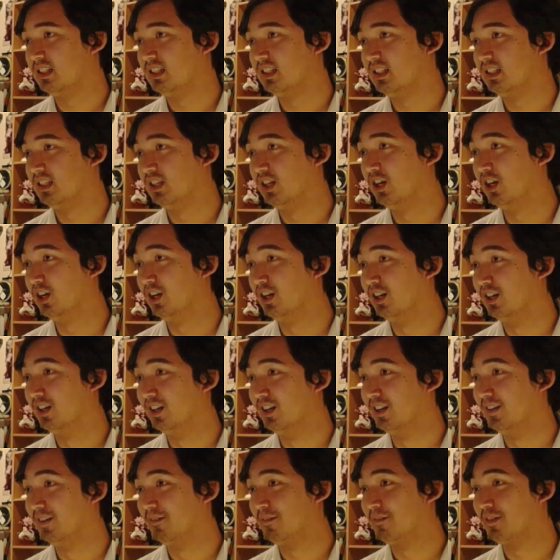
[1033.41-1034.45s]
Huh!
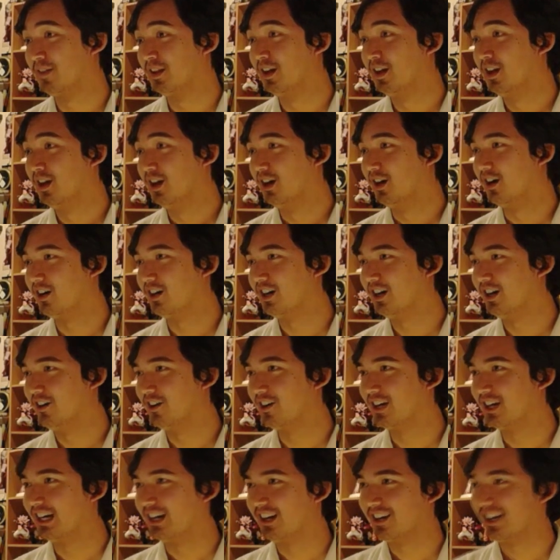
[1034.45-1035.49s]
Oh no,
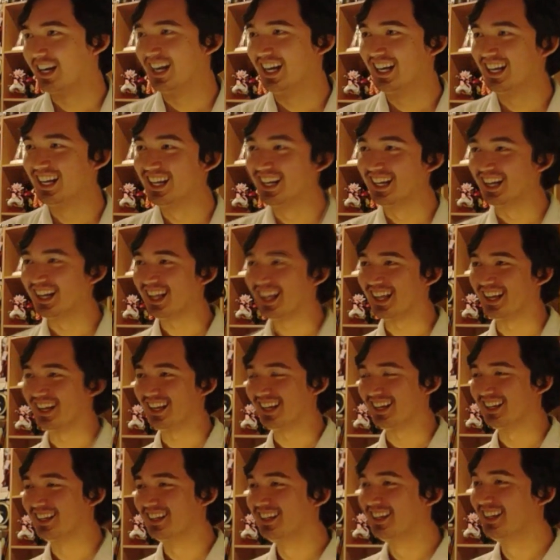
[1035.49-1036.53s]
oh
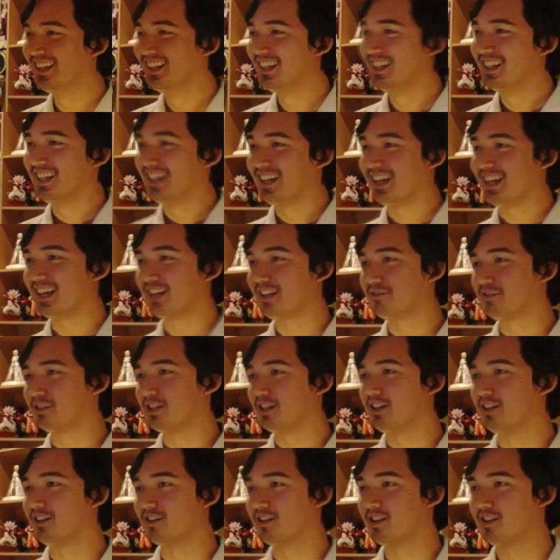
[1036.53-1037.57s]
no! Hey, what do you
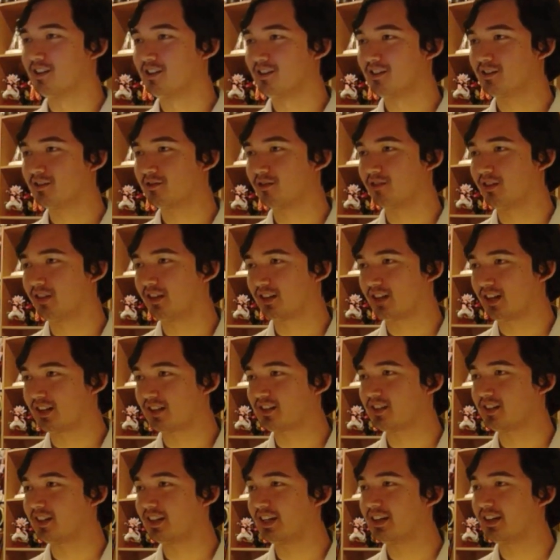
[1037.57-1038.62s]
know? Crona's got a
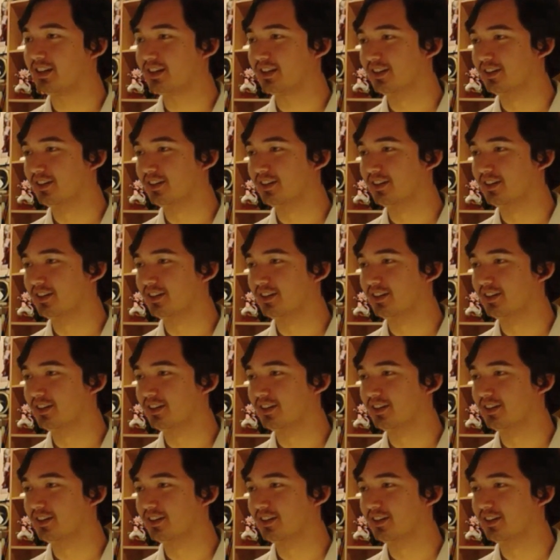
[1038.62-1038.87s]
stand.